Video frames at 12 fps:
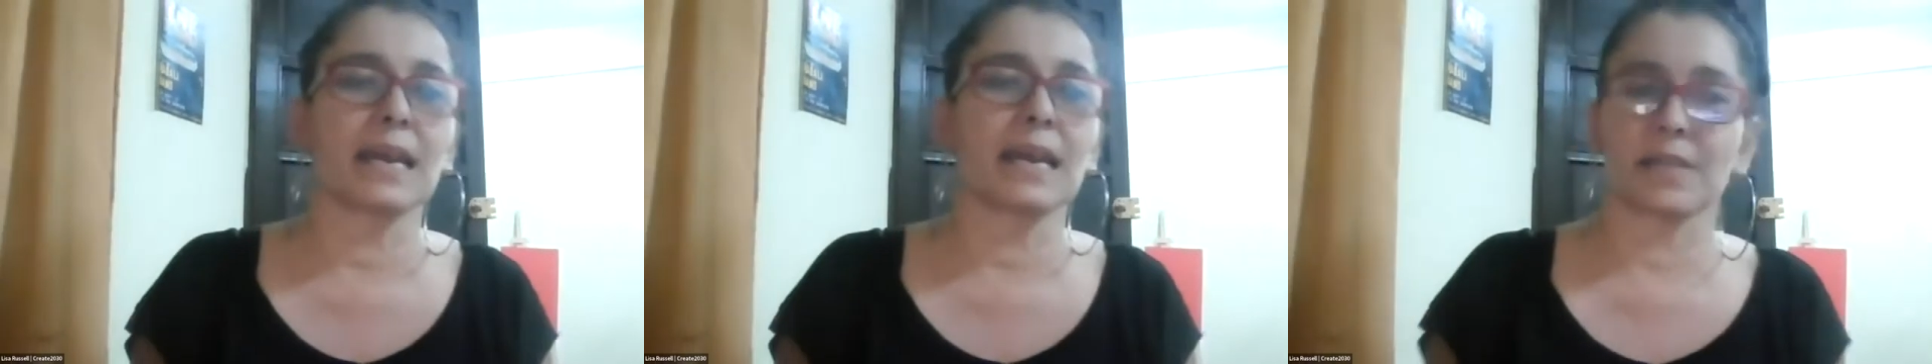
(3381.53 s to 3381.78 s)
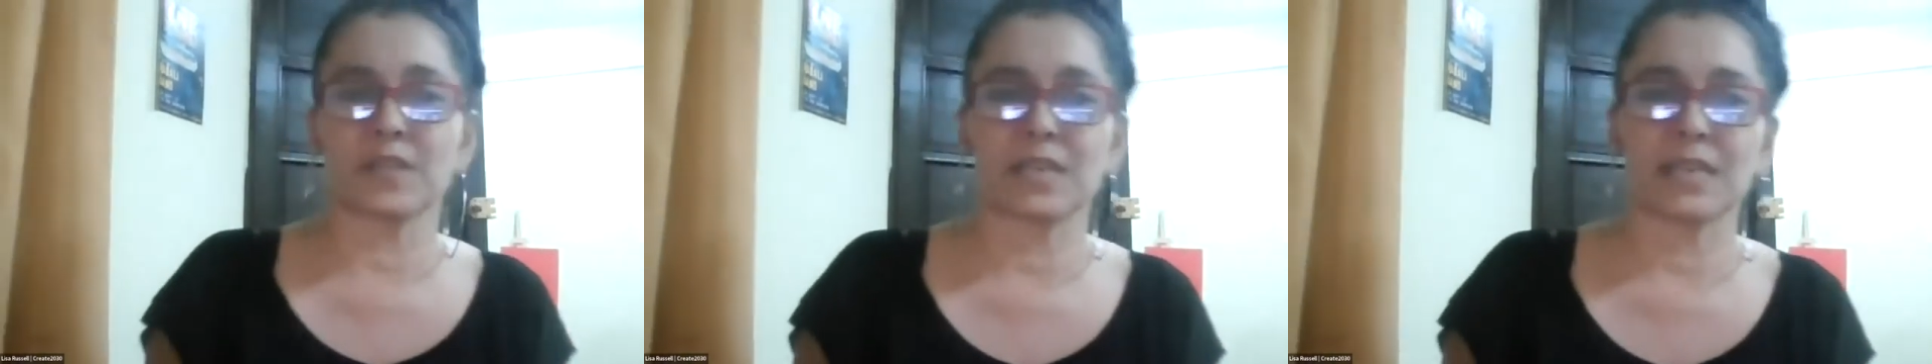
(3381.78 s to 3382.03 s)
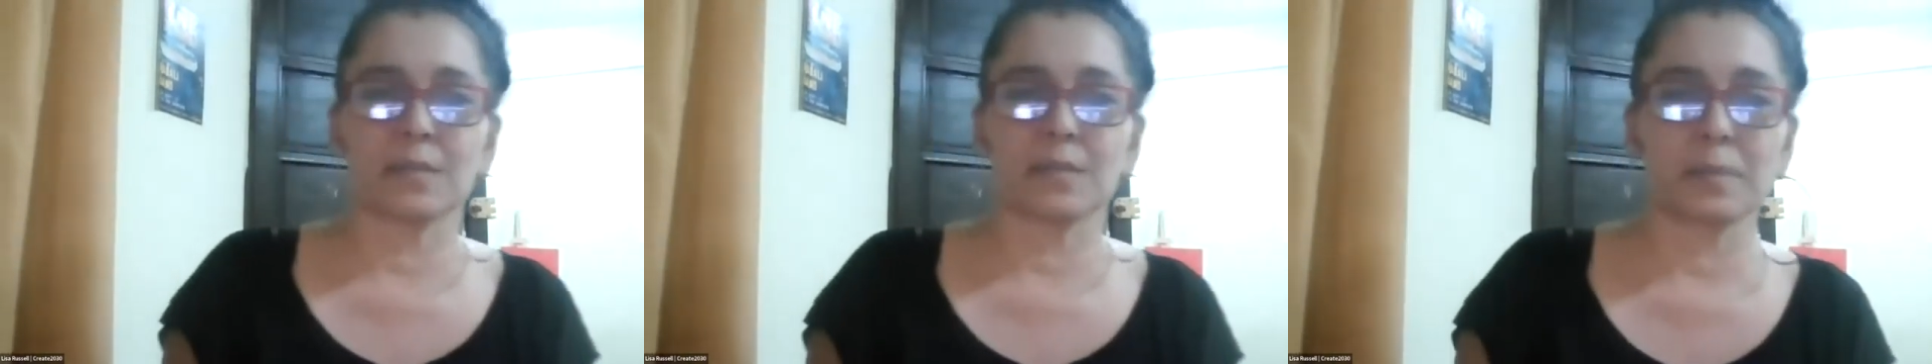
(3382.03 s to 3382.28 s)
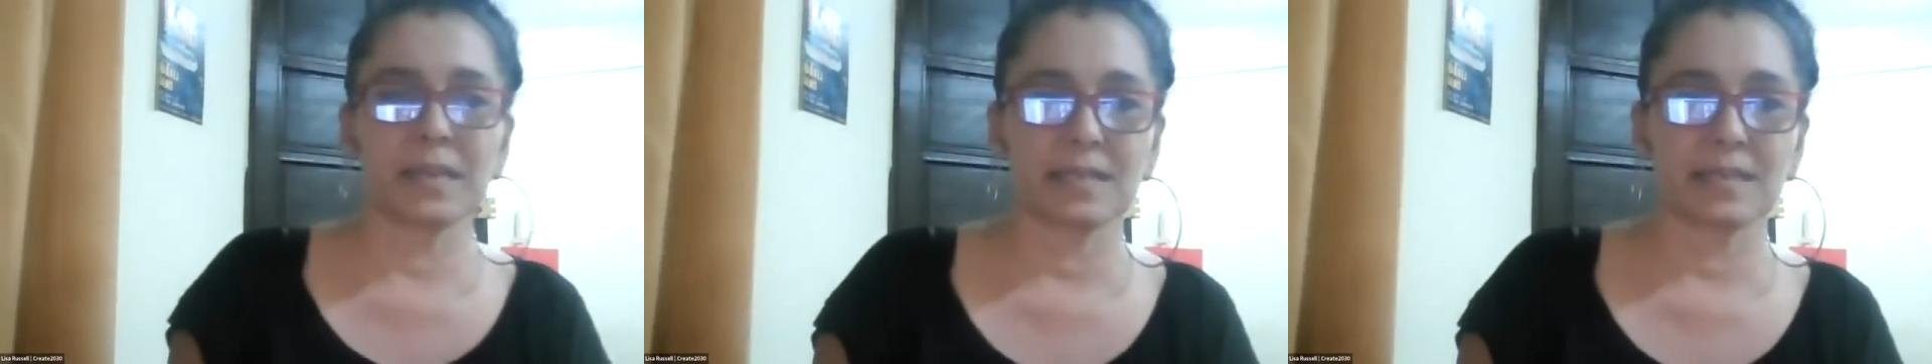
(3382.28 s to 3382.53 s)
NFT
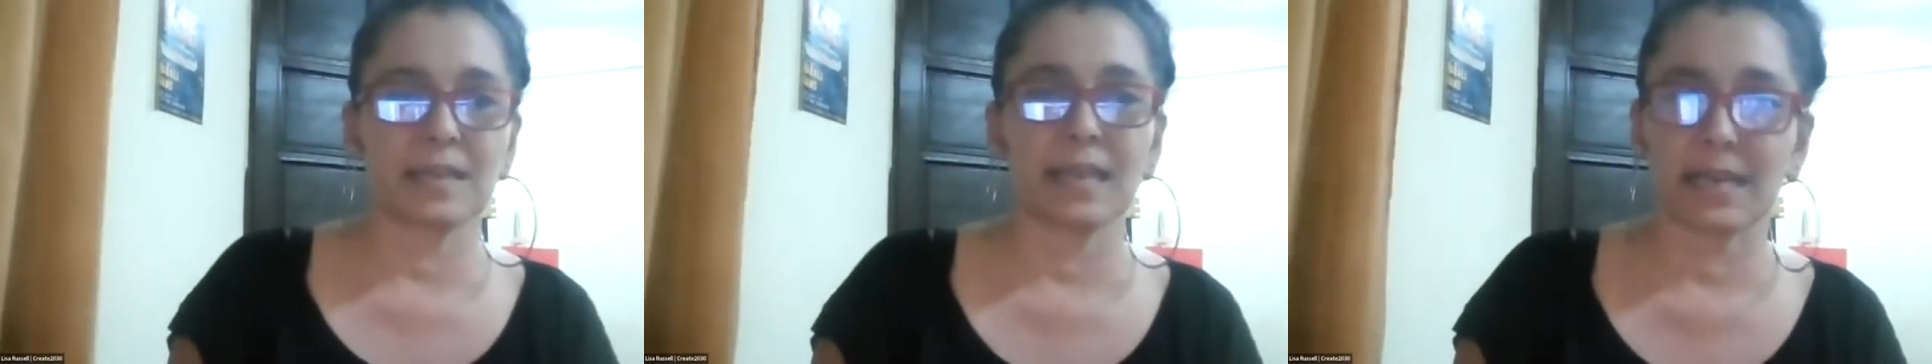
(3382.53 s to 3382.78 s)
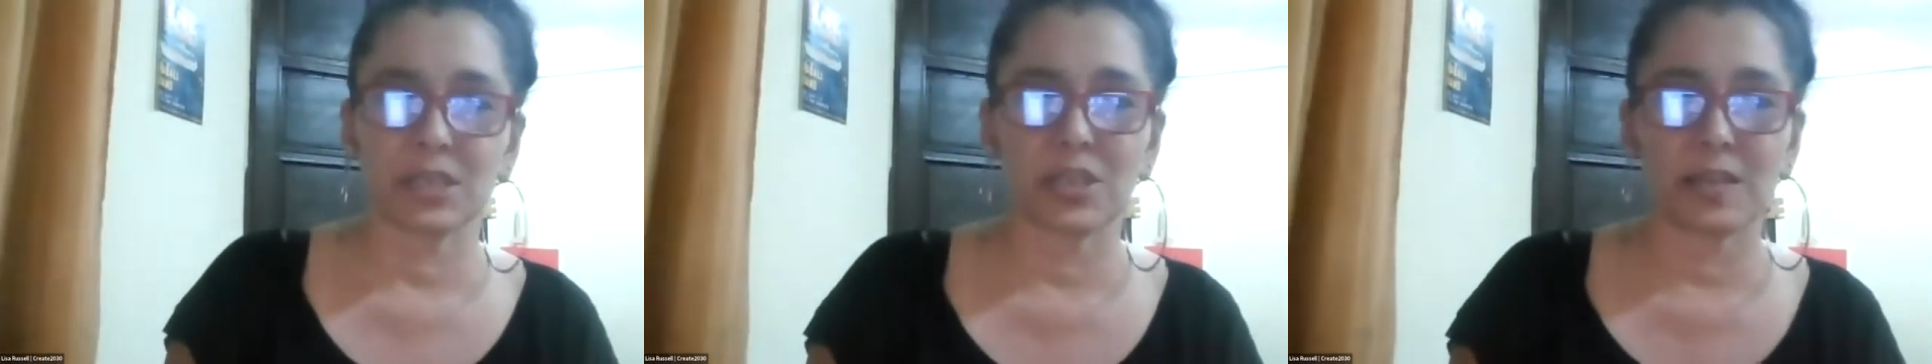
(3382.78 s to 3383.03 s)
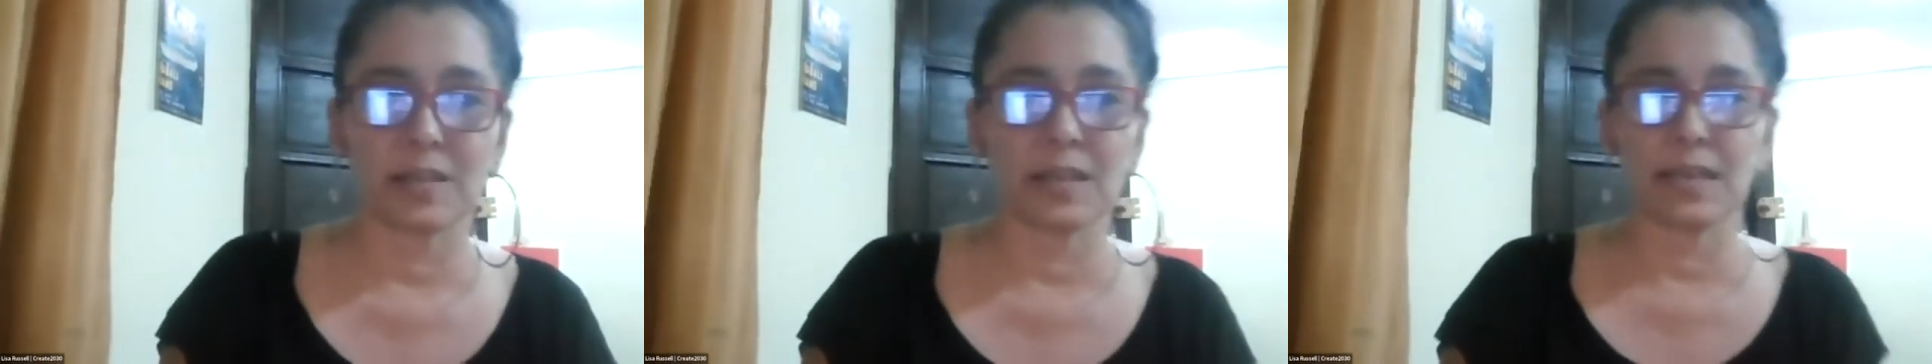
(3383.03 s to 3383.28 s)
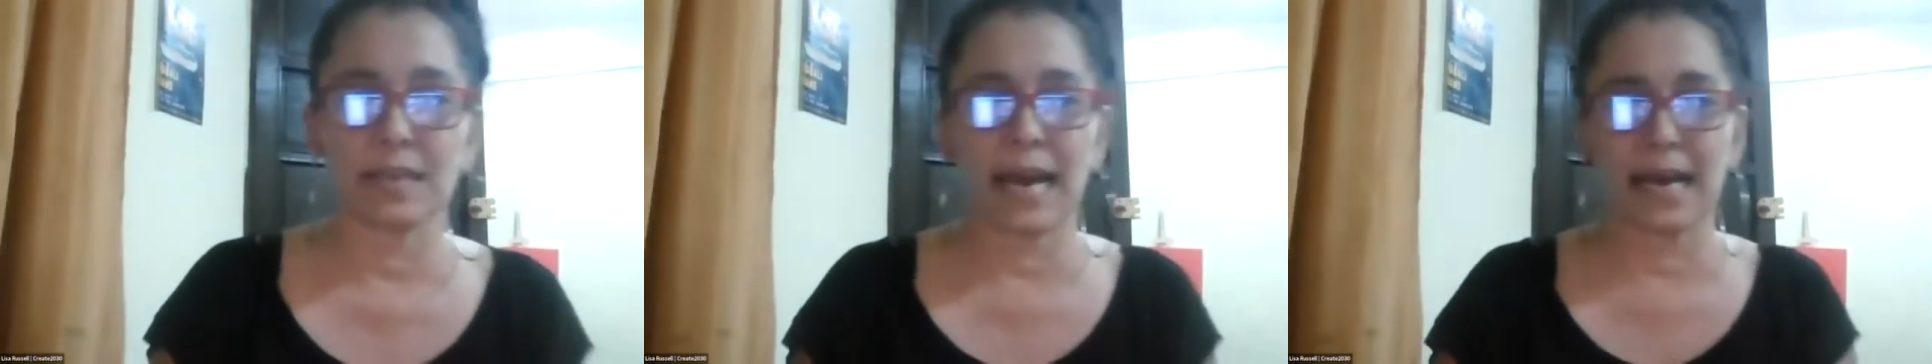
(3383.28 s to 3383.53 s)
piece collection
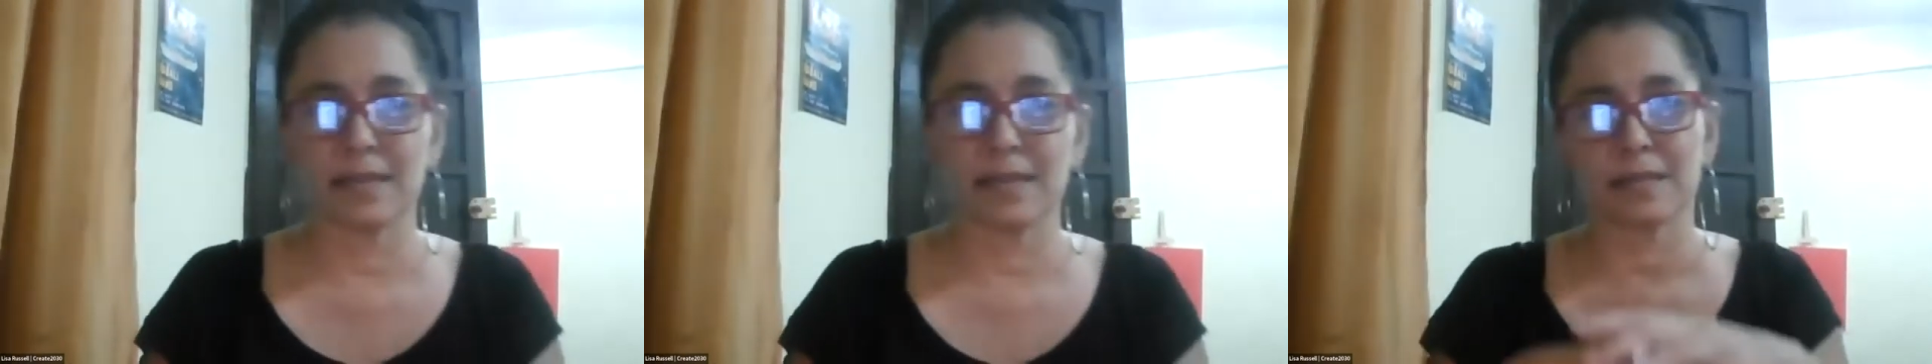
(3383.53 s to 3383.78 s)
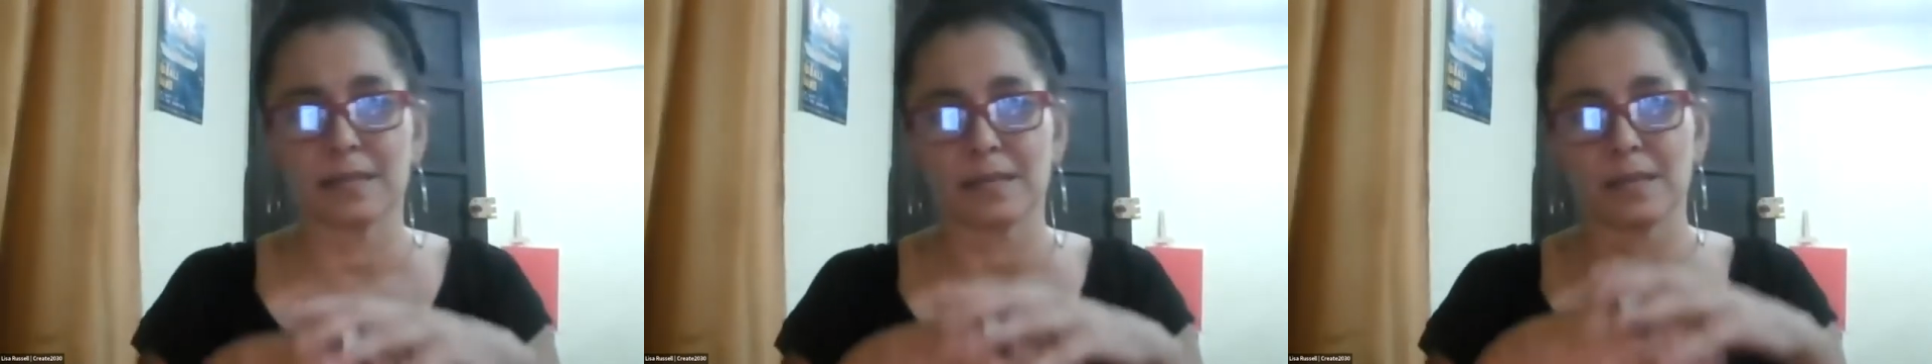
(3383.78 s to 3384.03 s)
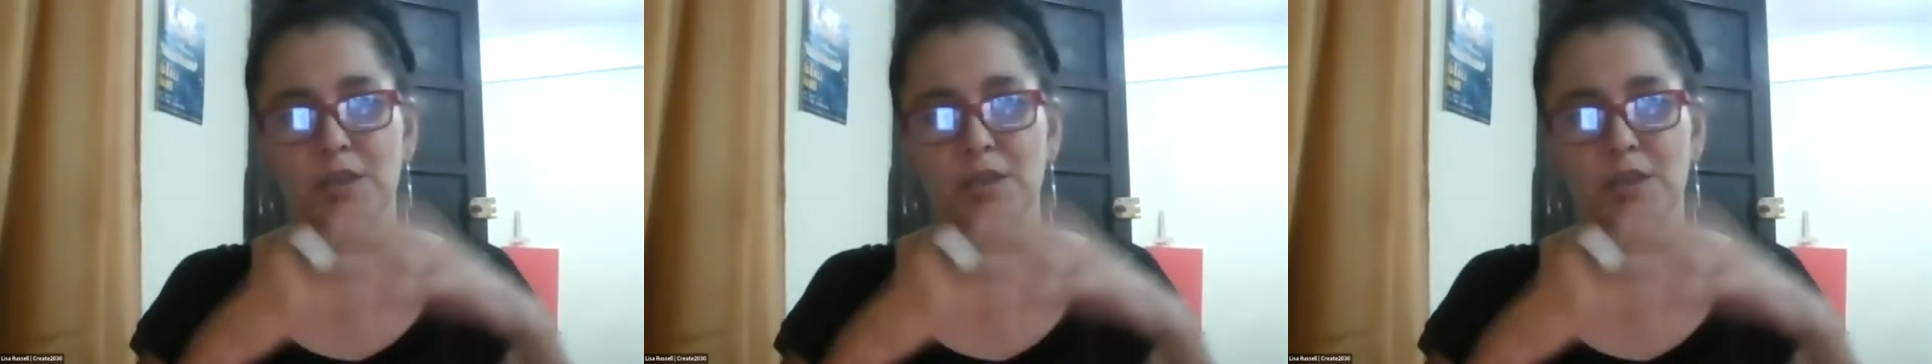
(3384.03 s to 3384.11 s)
that has,